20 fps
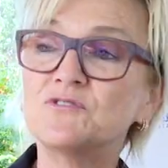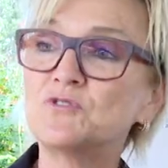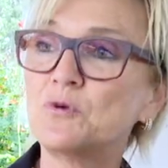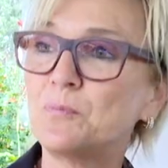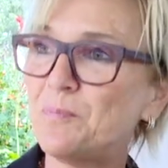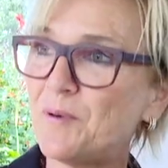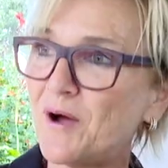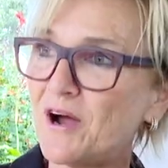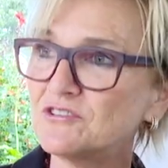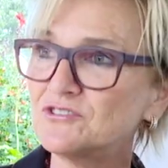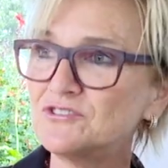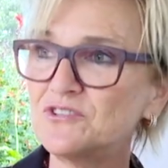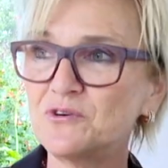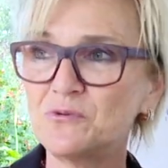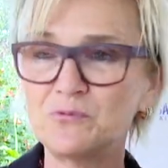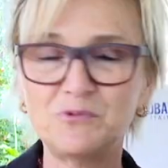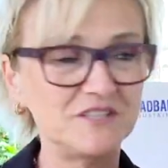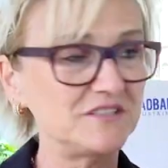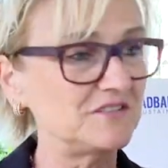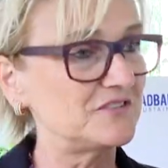to
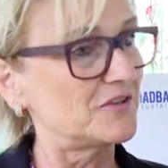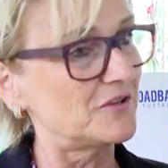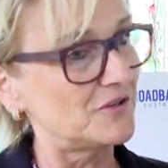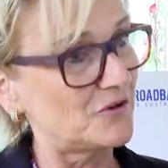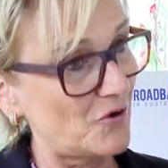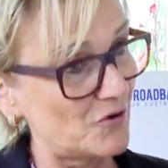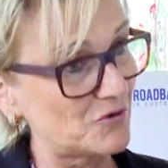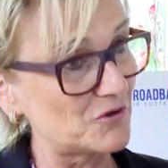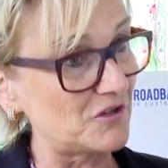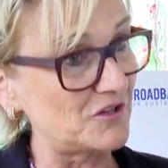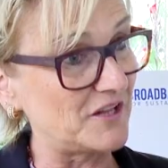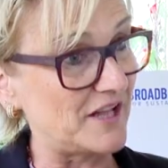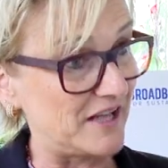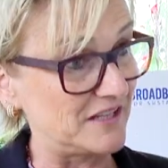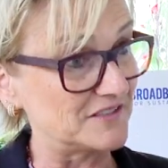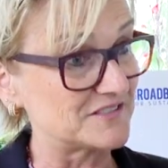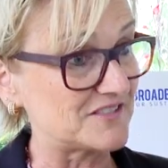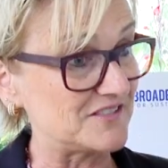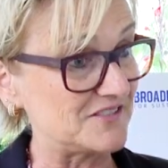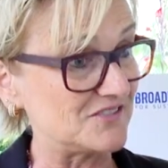partner with the local
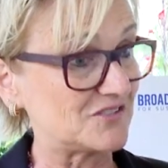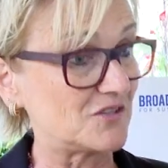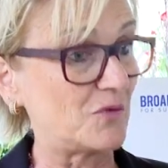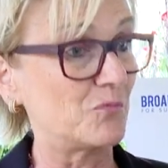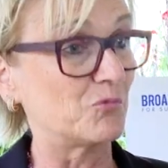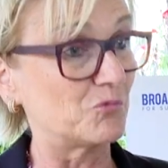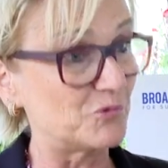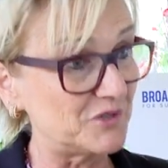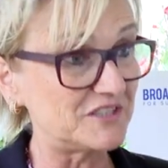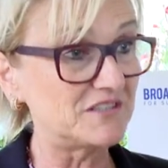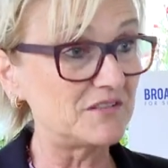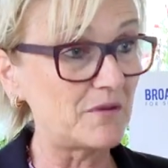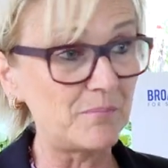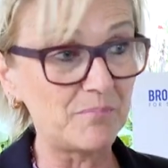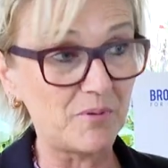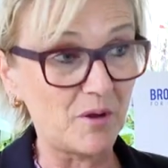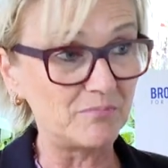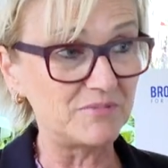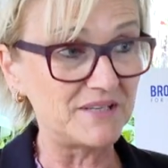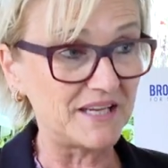health system, with the
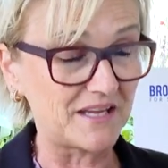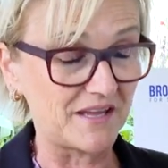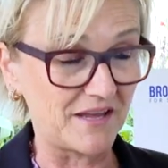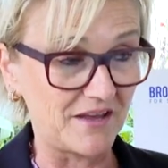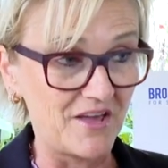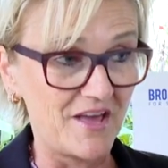public